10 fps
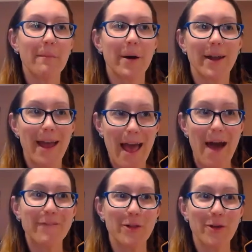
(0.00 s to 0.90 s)
but
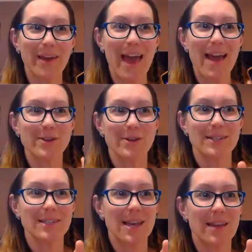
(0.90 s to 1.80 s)
have a look and you can
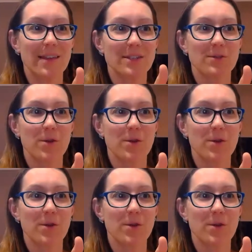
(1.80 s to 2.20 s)
see these are